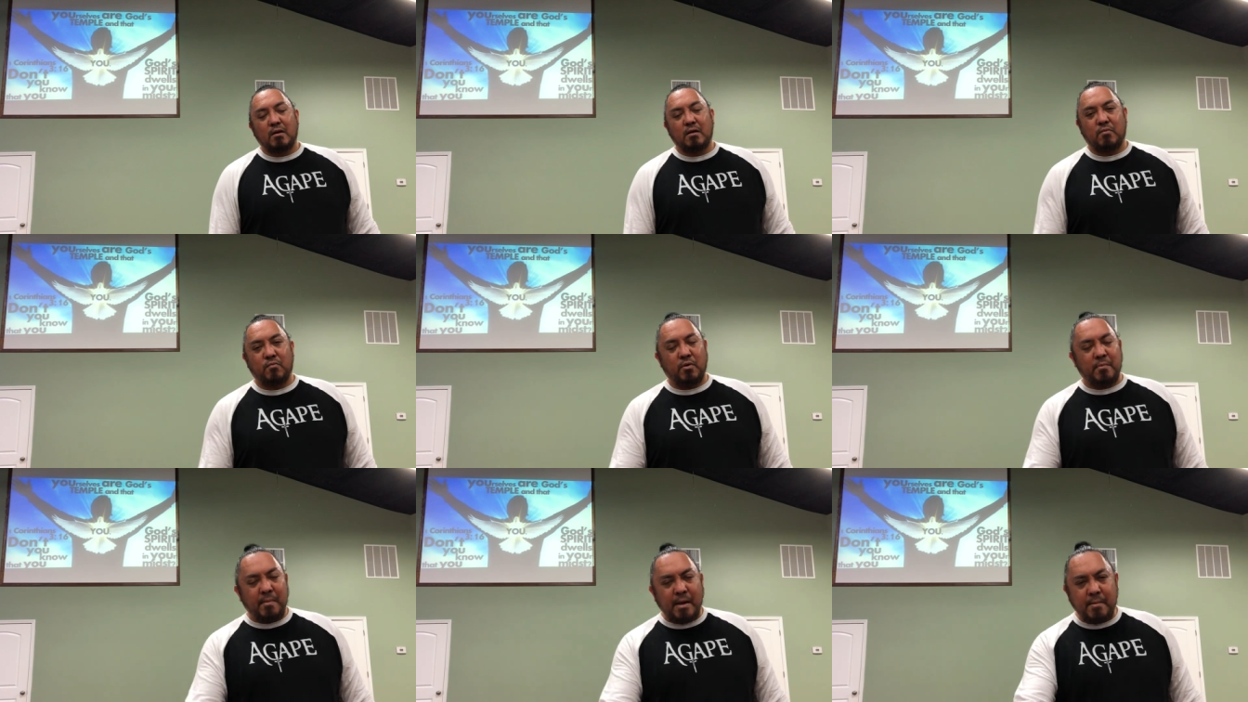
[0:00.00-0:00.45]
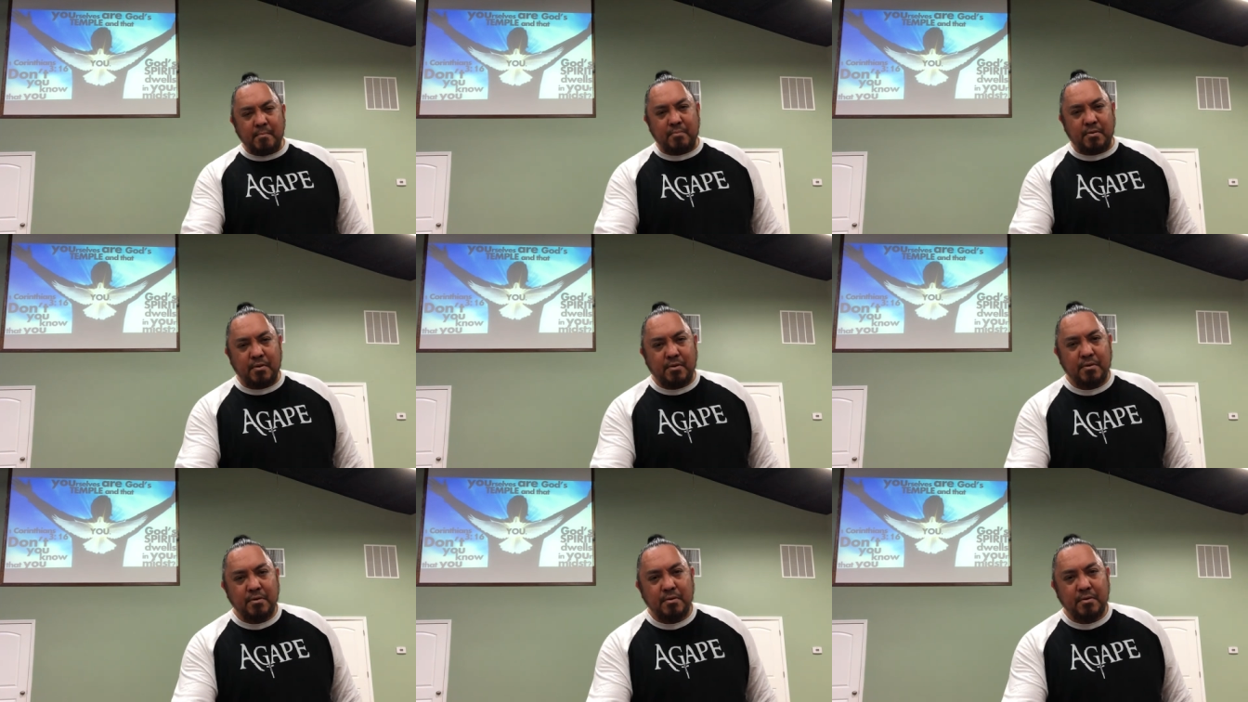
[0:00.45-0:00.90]

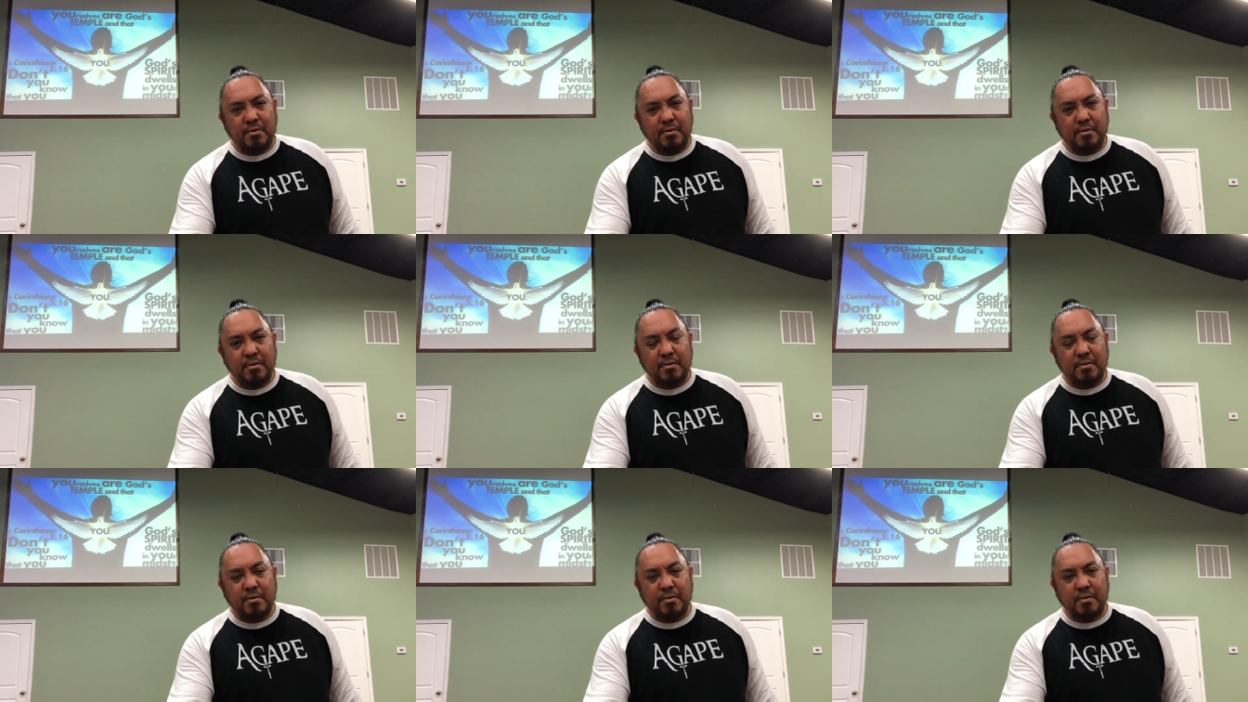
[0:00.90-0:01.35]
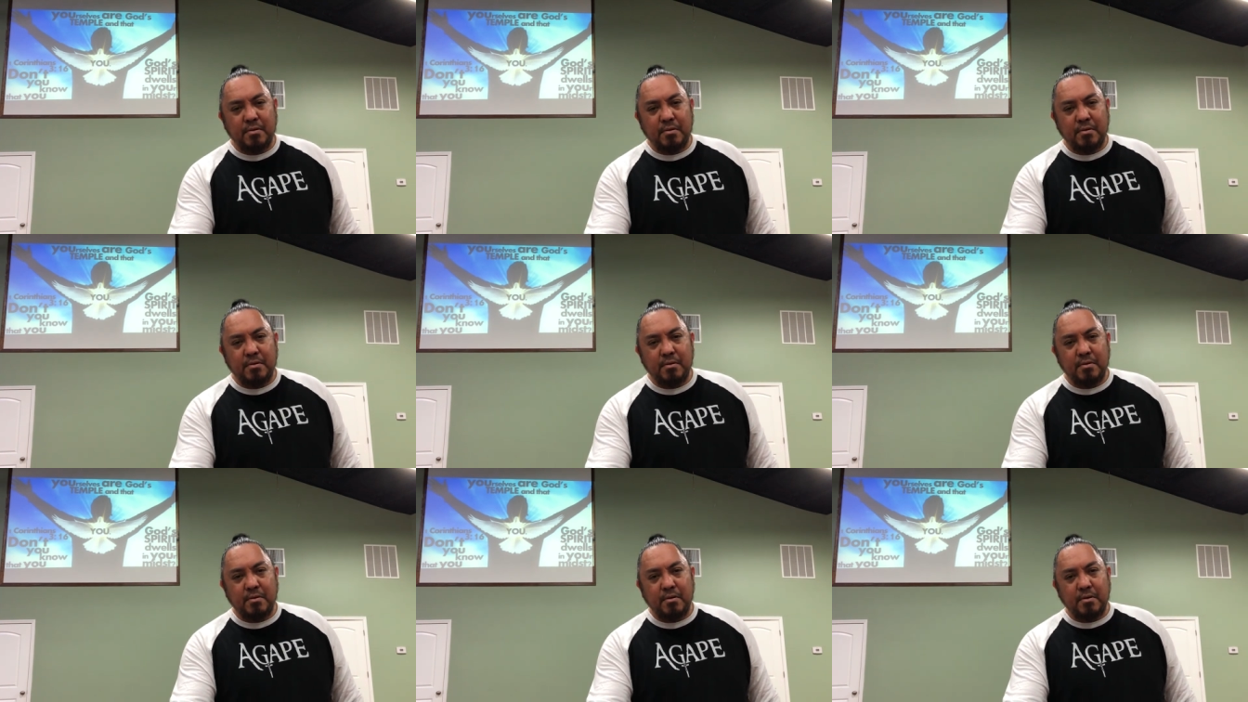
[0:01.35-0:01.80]
Remember,
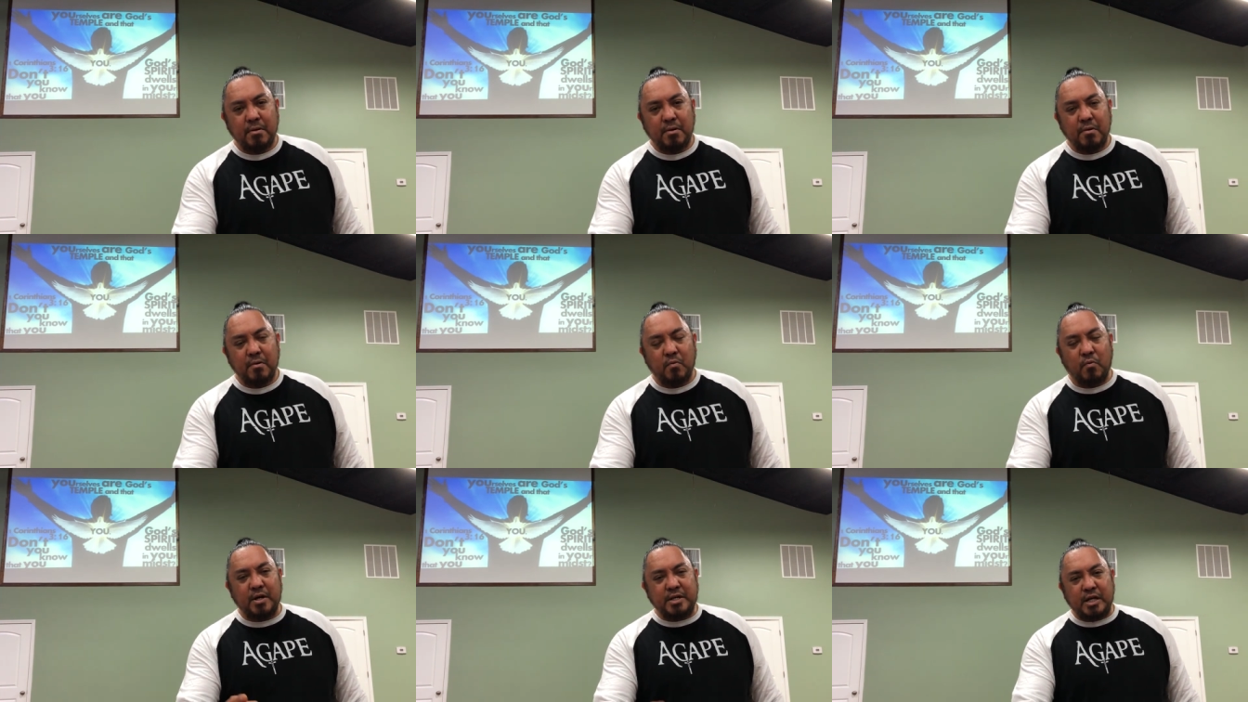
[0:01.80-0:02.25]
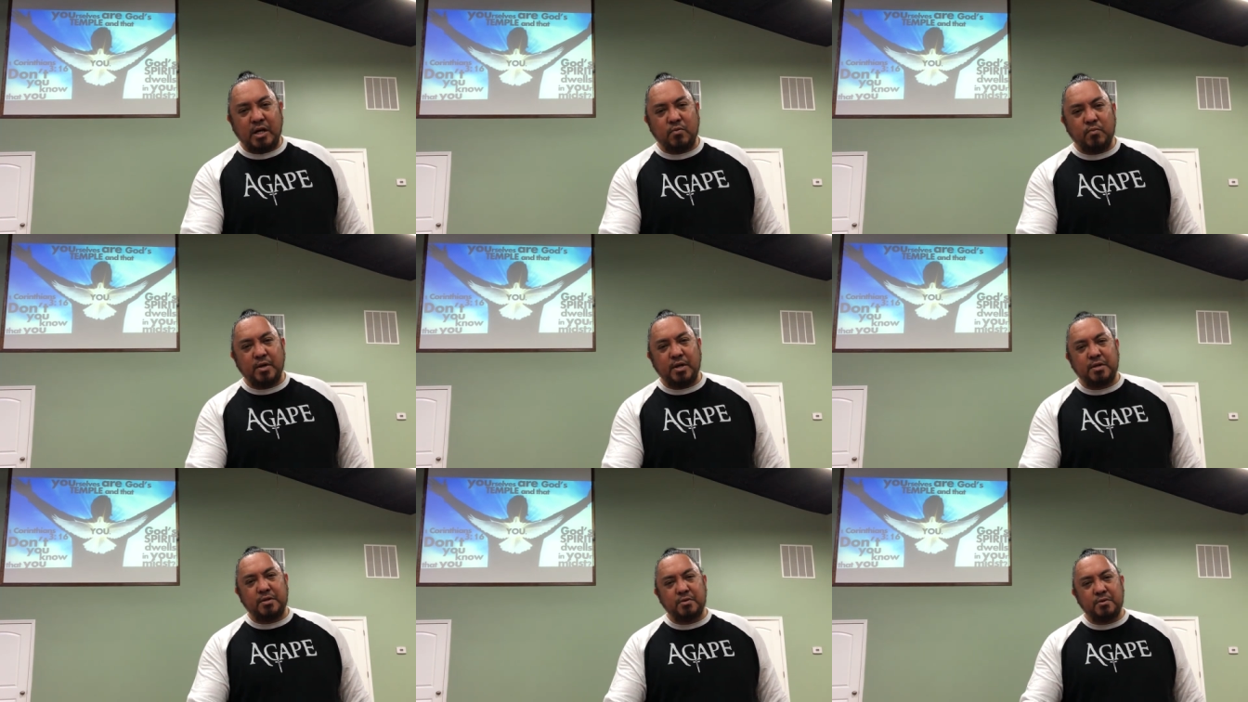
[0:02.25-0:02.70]
what did
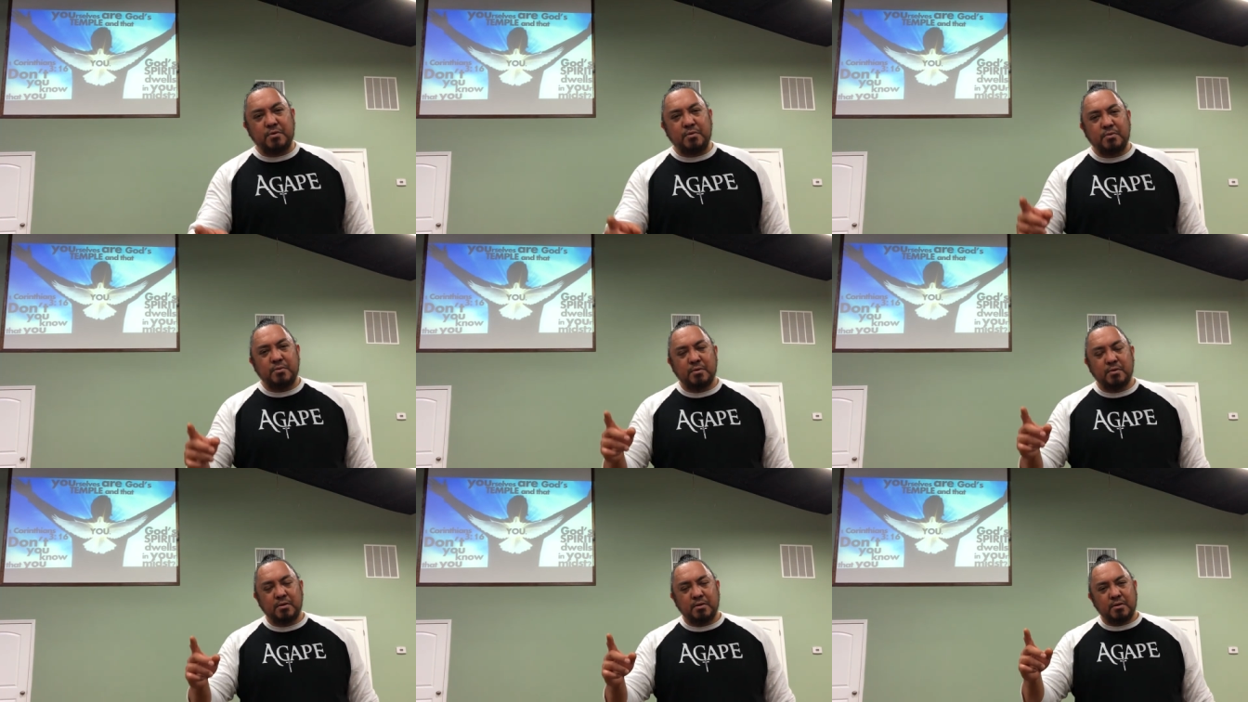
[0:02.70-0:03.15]
we do